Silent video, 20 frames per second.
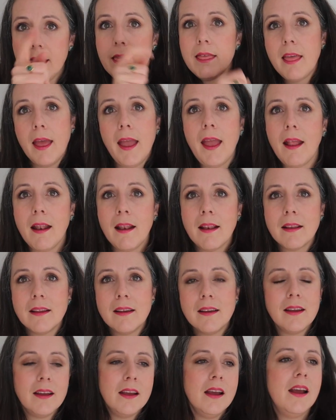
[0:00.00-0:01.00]

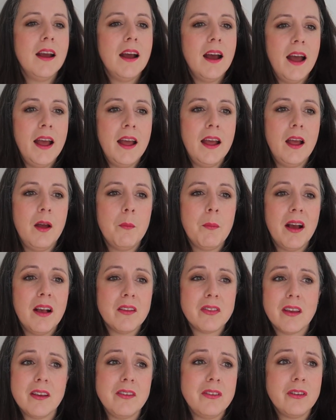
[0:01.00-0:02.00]
Then, um,
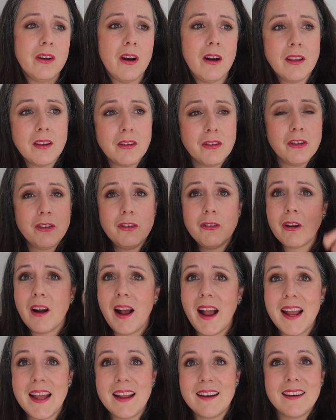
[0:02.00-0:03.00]
as I started to
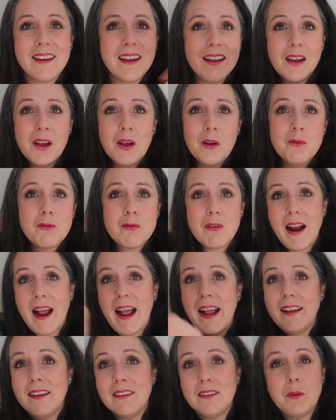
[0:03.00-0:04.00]
try and
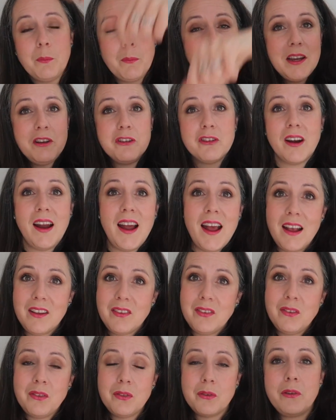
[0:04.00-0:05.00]
wrangle my
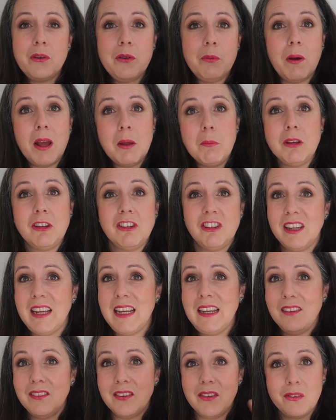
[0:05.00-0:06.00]
dress through my
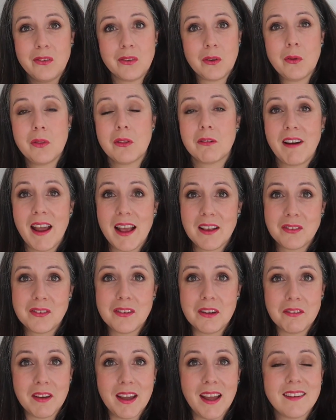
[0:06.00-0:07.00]
machine to sew the rest
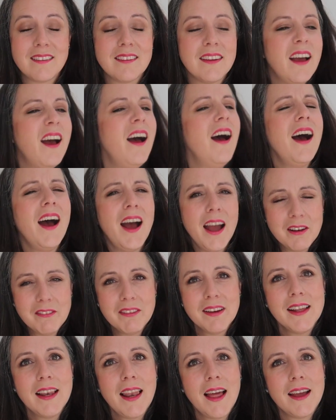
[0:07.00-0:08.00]
of it,
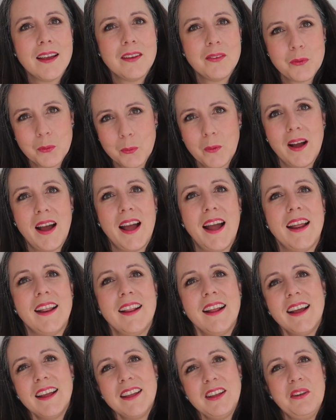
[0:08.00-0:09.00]
I realized
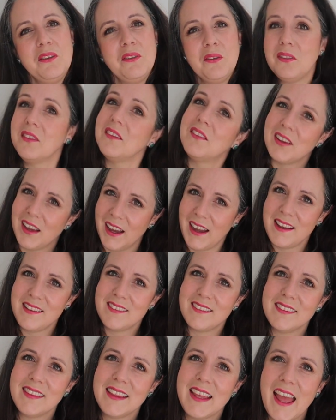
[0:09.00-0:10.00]
why you do the
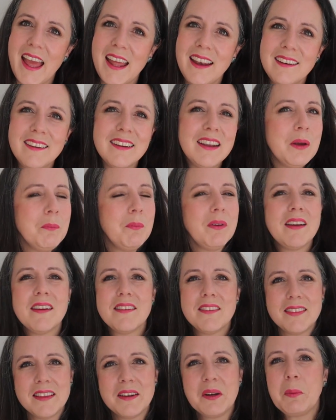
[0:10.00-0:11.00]
ties at the end,
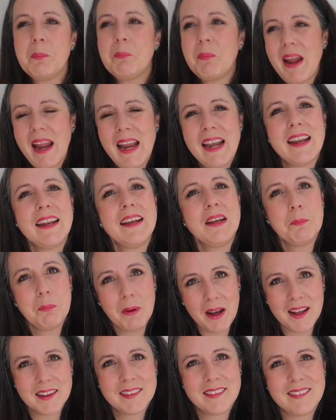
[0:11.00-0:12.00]
because they're a pain in the
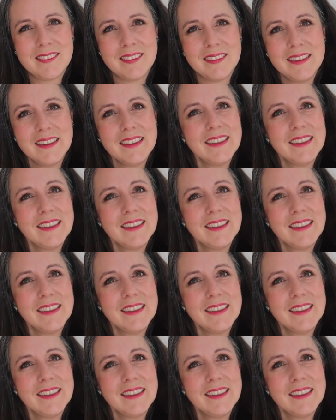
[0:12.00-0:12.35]
butt.